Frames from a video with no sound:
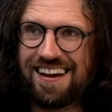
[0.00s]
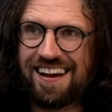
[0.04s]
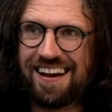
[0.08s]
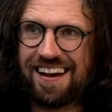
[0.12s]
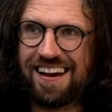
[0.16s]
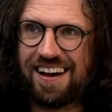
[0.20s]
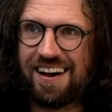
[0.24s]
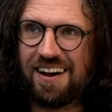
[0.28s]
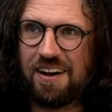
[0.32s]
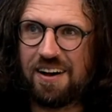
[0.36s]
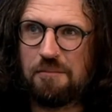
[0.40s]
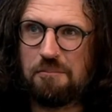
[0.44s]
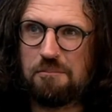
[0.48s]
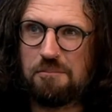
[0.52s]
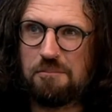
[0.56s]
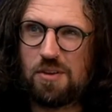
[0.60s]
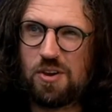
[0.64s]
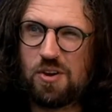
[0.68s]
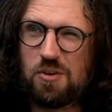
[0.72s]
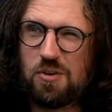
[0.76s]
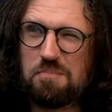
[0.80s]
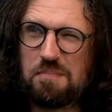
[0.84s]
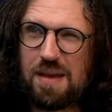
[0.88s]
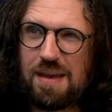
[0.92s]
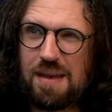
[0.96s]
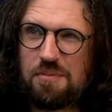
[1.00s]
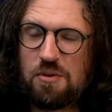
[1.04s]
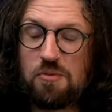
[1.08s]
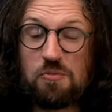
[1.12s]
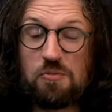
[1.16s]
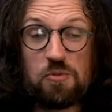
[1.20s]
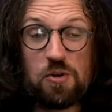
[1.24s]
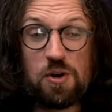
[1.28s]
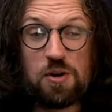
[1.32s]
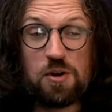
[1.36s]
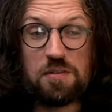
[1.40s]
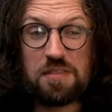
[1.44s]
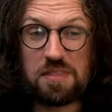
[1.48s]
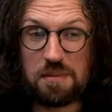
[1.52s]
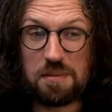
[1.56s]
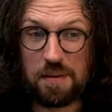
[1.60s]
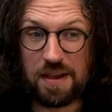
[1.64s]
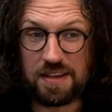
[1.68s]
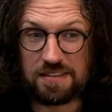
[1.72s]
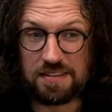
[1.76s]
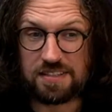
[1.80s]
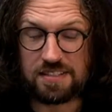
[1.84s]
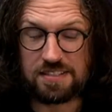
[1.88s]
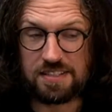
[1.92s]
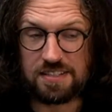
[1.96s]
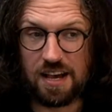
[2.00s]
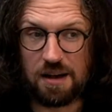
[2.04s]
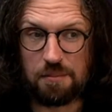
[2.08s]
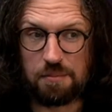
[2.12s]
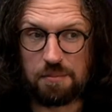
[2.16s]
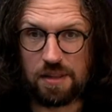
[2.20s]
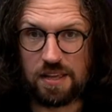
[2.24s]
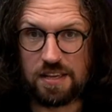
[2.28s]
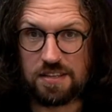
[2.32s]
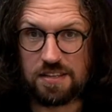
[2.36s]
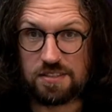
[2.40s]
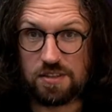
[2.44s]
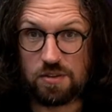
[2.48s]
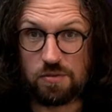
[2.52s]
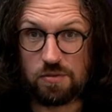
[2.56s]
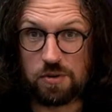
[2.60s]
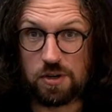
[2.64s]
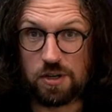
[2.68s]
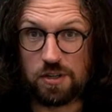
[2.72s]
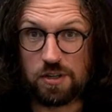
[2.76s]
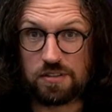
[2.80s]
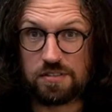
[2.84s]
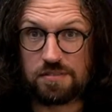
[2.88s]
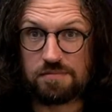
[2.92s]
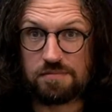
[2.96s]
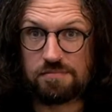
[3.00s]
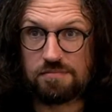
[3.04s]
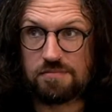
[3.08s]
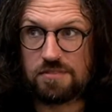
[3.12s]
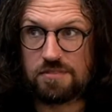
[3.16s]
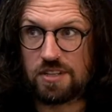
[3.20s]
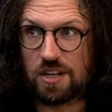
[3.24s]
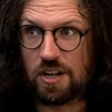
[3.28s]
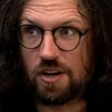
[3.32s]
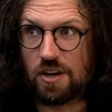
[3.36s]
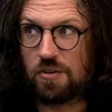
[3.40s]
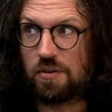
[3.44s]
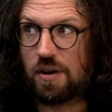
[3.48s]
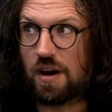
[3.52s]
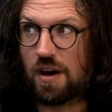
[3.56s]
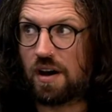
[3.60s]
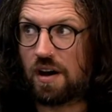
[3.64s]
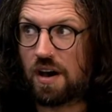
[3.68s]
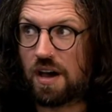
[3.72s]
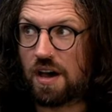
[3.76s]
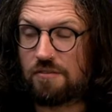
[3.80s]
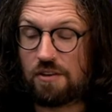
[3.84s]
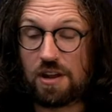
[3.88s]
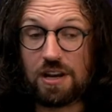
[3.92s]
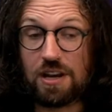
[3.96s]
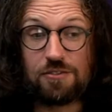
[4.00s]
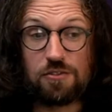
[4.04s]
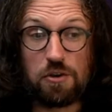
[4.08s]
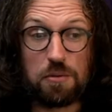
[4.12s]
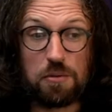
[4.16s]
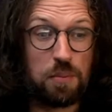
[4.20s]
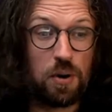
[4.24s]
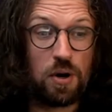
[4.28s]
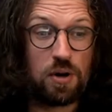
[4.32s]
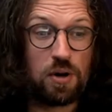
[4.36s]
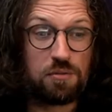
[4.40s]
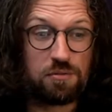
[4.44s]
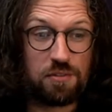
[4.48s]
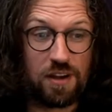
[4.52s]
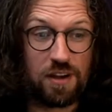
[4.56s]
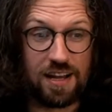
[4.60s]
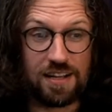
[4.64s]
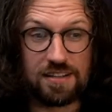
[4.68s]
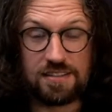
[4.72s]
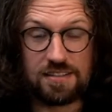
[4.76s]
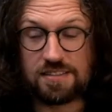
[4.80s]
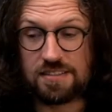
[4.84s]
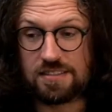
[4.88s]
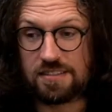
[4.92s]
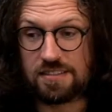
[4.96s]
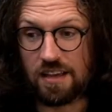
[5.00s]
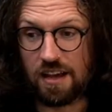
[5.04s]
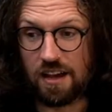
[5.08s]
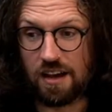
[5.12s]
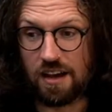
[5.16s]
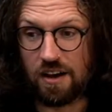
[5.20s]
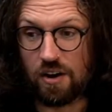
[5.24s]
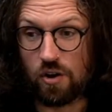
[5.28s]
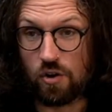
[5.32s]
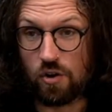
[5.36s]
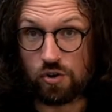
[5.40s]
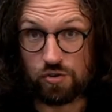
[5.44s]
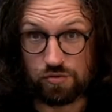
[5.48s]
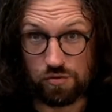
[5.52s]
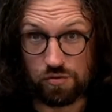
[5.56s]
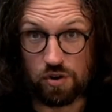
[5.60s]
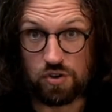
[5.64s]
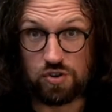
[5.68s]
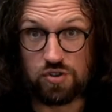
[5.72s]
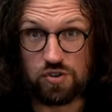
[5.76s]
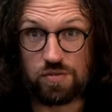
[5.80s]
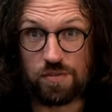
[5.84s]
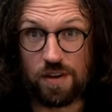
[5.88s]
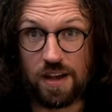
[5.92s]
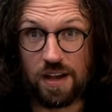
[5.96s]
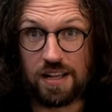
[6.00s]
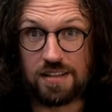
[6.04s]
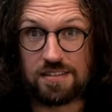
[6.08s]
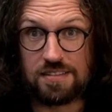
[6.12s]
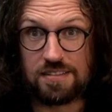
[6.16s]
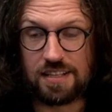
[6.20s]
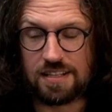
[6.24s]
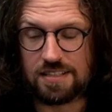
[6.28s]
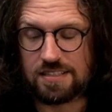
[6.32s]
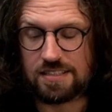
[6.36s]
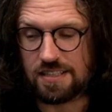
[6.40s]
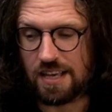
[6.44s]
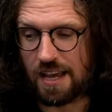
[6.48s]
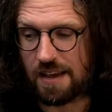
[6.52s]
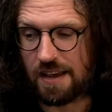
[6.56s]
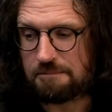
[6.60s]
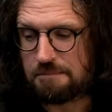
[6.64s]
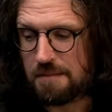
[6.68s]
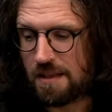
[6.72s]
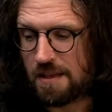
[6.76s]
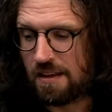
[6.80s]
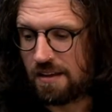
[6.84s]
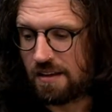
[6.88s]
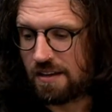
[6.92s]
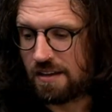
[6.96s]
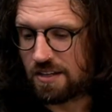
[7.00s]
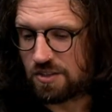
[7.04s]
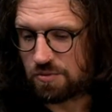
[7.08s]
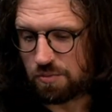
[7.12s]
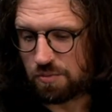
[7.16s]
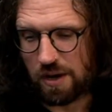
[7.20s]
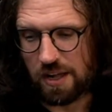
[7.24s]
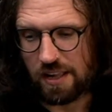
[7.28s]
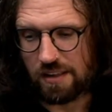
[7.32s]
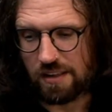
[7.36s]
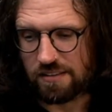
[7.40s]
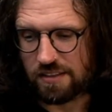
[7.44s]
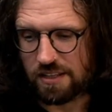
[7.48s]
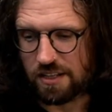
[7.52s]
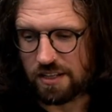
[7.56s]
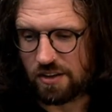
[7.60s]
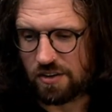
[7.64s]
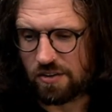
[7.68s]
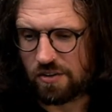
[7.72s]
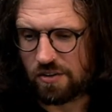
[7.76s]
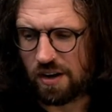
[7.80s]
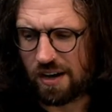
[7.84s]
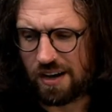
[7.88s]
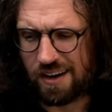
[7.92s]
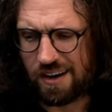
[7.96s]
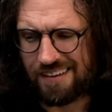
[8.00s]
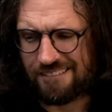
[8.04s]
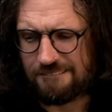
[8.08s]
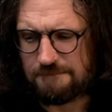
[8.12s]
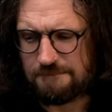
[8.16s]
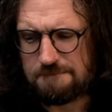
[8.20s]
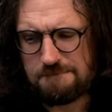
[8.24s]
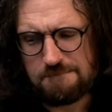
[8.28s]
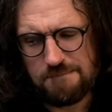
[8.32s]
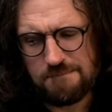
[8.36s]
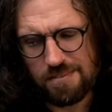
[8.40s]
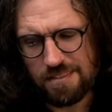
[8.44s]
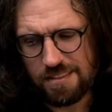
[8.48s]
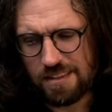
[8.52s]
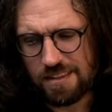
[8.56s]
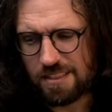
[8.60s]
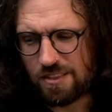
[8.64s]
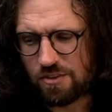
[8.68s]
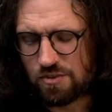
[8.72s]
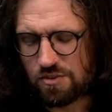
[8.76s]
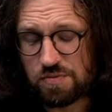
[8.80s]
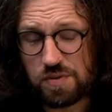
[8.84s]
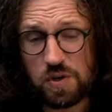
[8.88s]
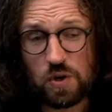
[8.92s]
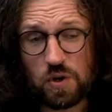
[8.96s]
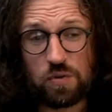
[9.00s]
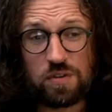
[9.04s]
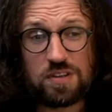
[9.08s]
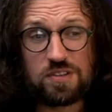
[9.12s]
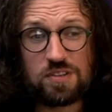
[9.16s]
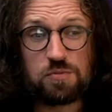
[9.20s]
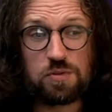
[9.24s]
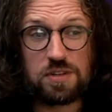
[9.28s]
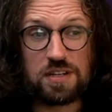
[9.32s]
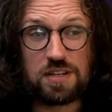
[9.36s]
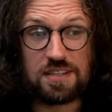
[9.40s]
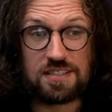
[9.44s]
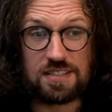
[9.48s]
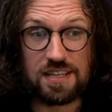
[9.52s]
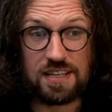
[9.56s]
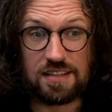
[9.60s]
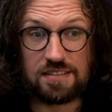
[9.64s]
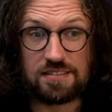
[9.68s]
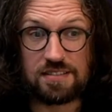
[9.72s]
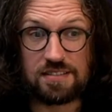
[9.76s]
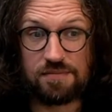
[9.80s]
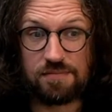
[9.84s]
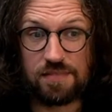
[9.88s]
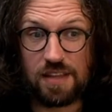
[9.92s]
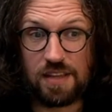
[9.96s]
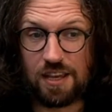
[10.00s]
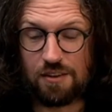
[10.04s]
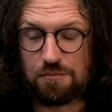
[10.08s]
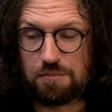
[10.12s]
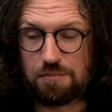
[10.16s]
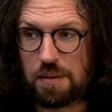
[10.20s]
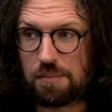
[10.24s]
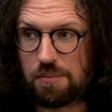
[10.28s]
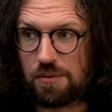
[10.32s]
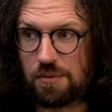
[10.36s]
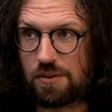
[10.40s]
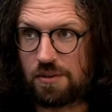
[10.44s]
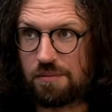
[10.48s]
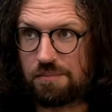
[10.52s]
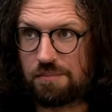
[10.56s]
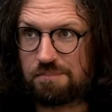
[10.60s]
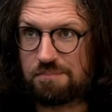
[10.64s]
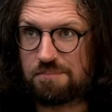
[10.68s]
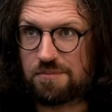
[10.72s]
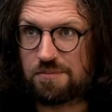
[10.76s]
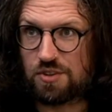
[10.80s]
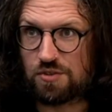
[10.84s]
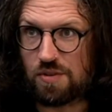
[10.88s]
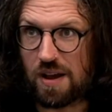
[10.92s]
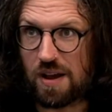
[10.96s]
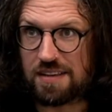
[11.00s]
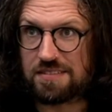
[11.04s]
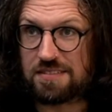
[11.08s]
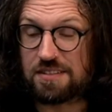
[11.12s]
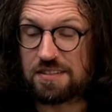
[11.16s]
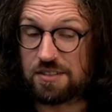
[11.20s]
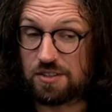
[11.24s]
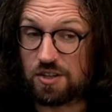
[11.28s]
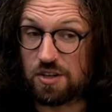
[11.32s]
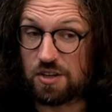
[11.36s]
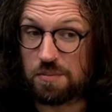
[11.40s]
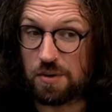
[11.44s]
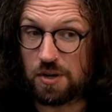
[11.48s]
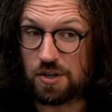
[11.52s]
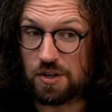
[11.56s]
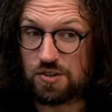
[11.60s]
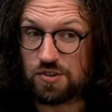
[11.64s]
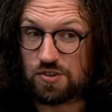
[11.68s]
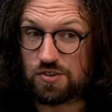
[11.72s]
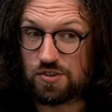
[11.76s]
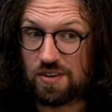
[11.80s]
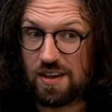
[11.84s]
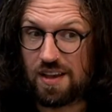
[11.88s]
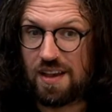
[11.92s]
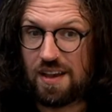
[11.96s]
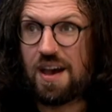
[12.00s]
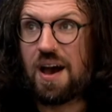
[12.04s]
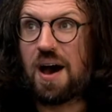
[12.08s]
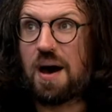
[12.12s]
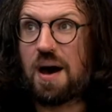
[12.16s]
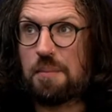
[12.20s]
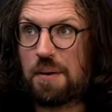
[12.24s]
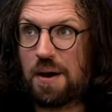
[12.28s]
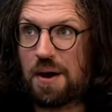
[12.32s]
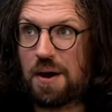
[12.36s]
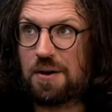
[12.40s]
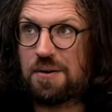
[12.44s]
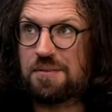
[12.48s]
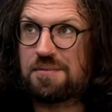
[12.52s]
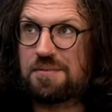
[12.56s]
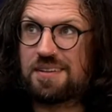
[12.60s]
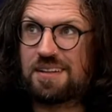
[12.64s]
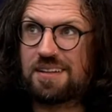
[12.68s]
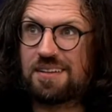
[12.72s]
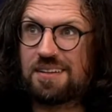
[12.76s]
who maybe weren't the best guitar players in the world. If any of you are punk fans or grunge fans, let's say, as well, those recordings wouldn't exist if people stressed too much about,